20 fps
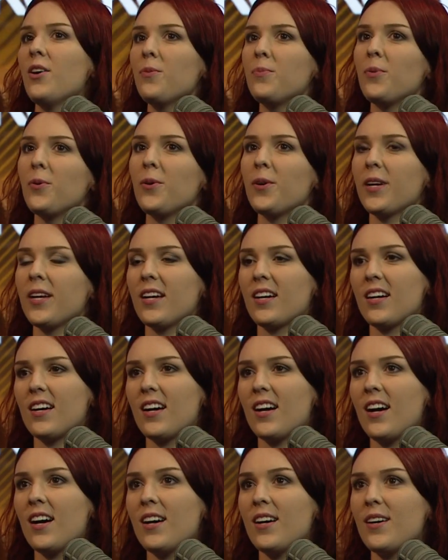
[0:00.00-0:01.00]
Oh boy,
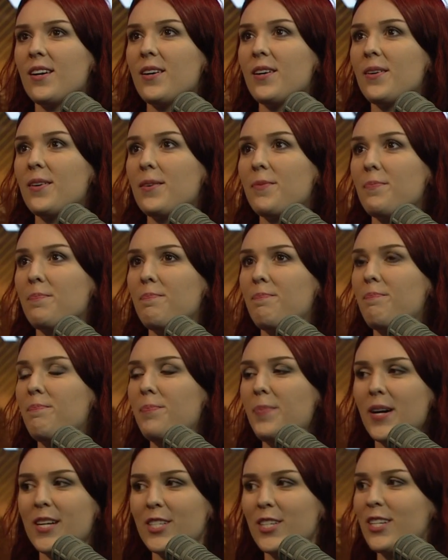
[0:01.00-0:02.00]
a
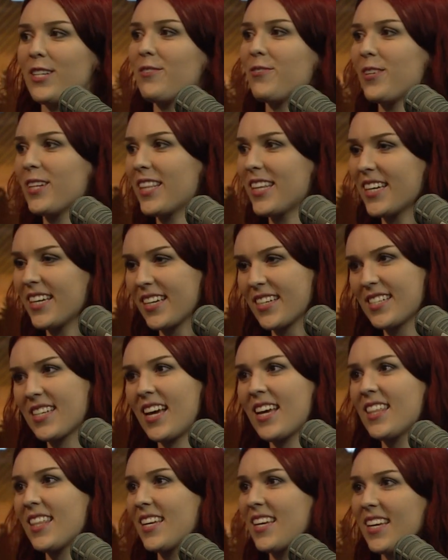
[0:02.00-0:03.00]
bunch of different things.
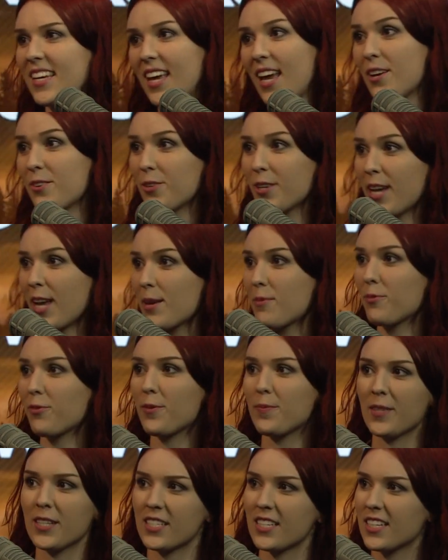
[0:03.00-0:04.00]
I think Kandra came
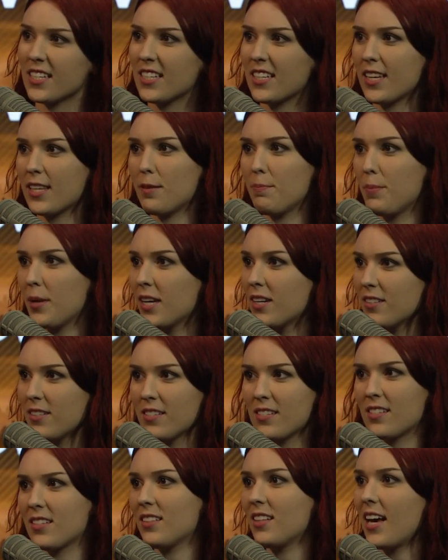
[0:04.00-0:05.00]
from listening to like the
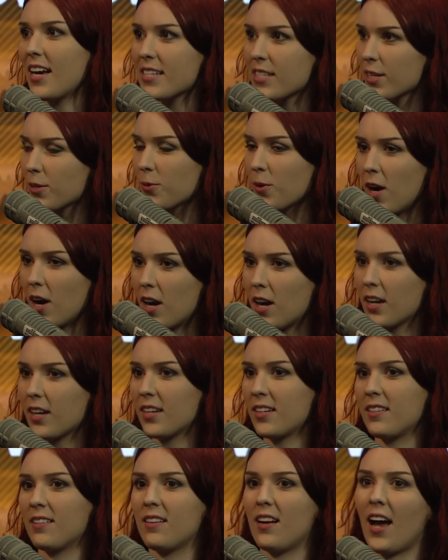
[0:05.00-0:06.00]
Beatles and classic rock,
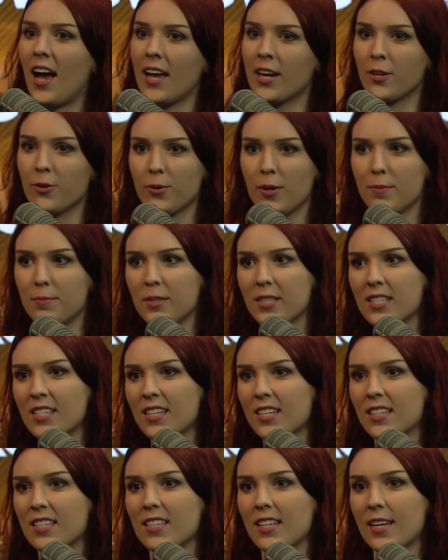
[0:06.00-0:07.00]
and I grew up
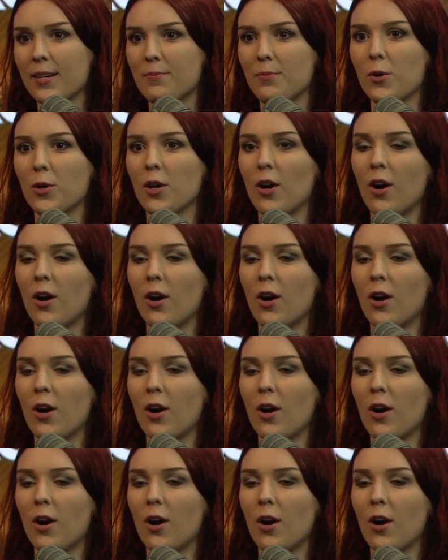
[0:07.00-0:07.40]
listening to like more